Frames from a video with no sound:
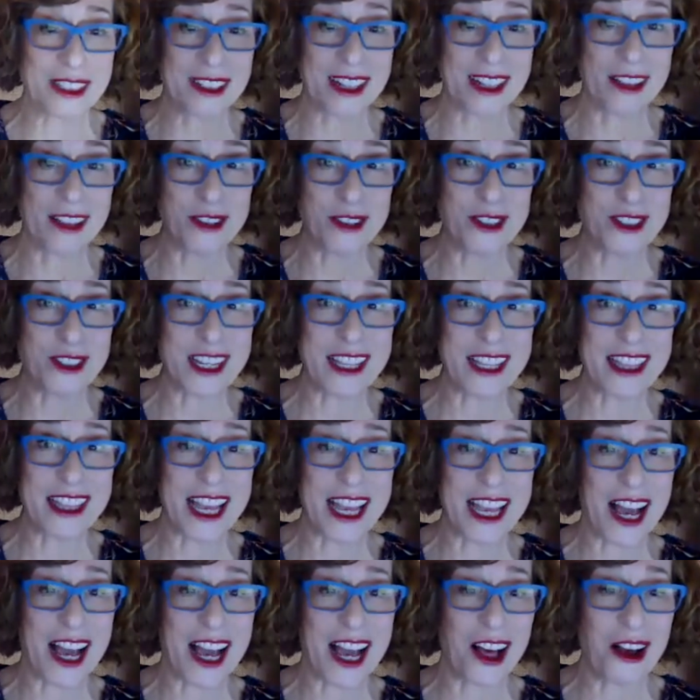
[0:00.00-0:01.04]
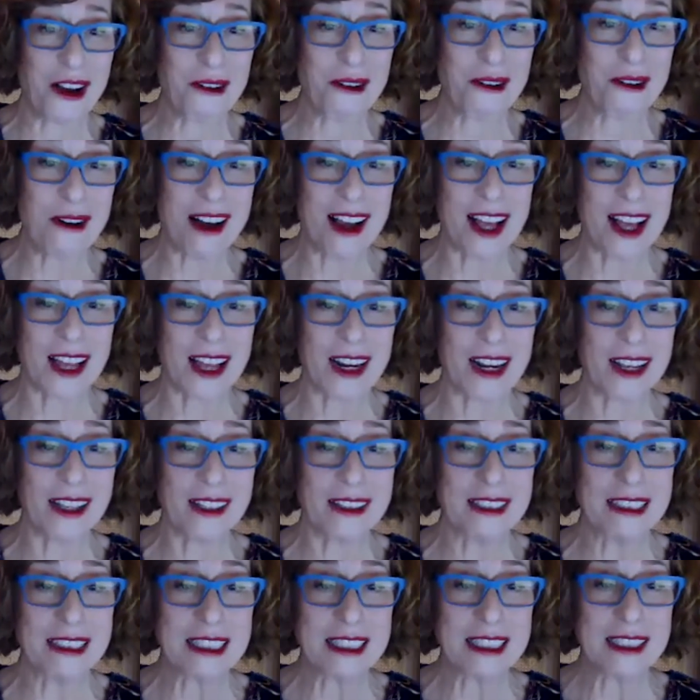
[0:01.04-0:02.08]
Have you seen the Uh-Oh Haggadah?
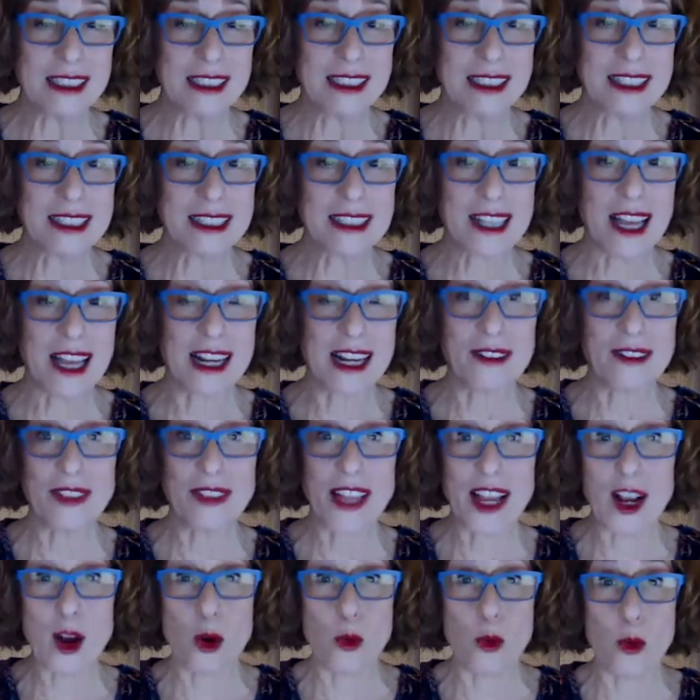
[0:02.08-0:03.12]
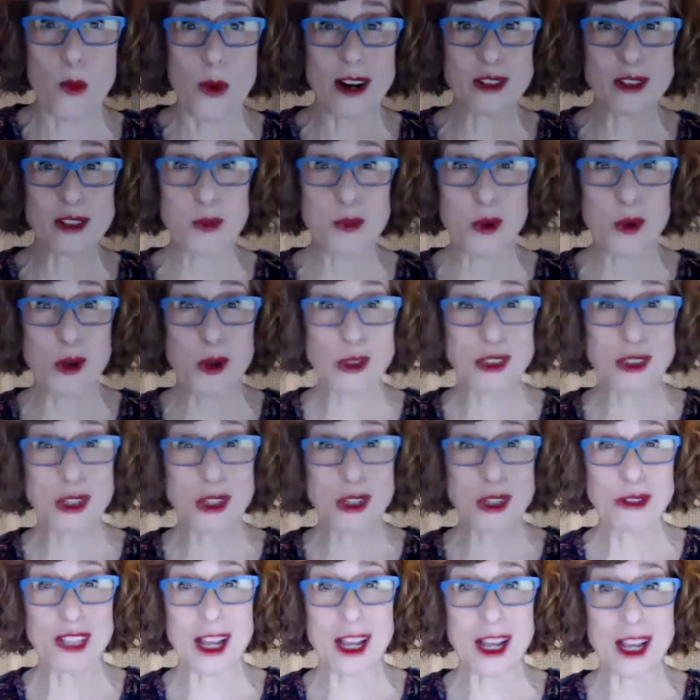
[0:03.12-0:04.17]
It's kind of like a Where's Waldo
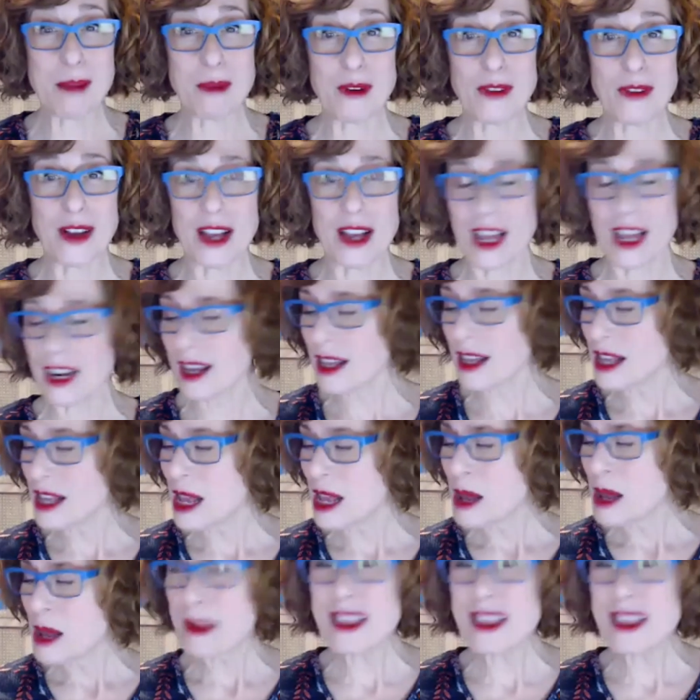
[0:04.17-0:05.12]
type of Haggadah, but